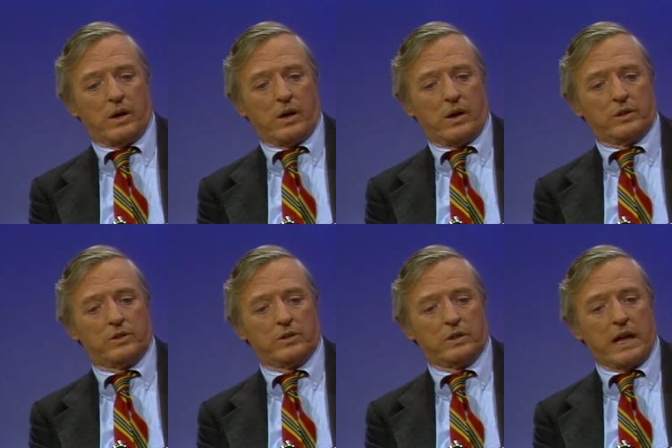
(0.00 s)
uh,
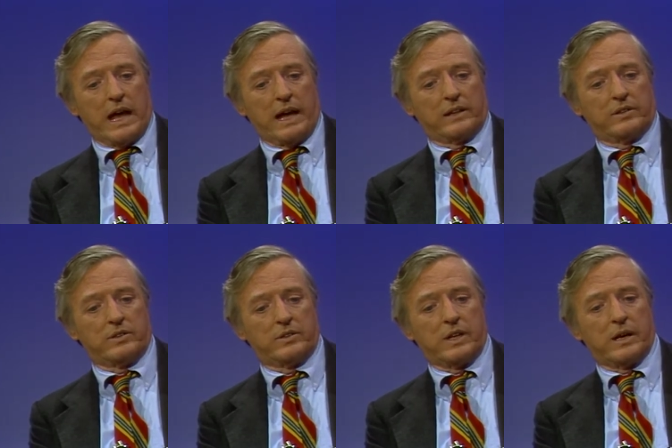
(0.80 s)
should
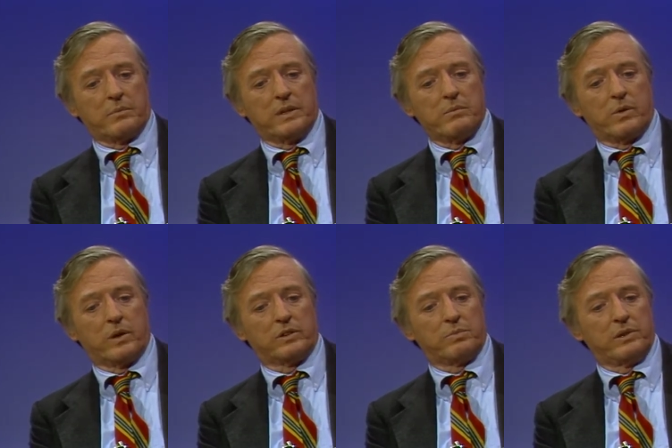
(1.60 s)
accept a more
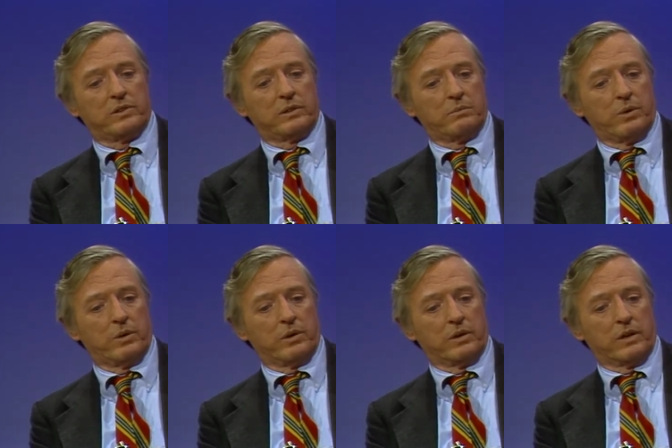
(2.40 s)
explicit
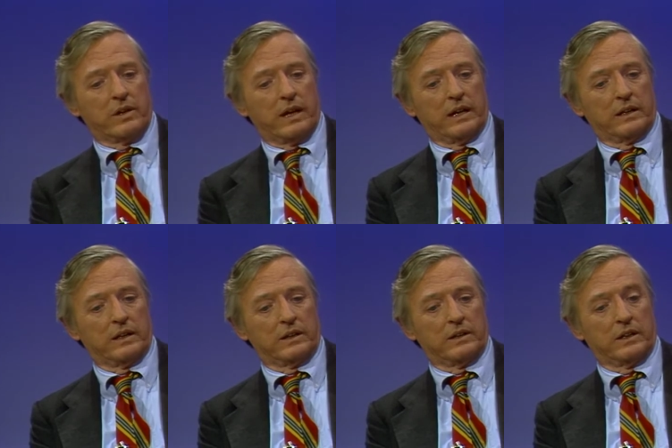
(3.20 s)
burden than
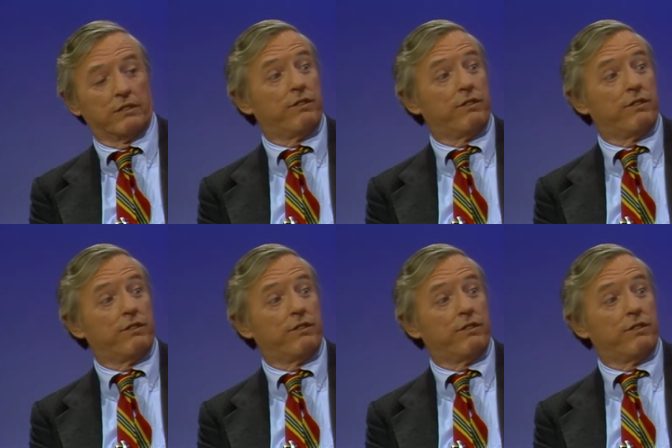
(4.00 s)
it did.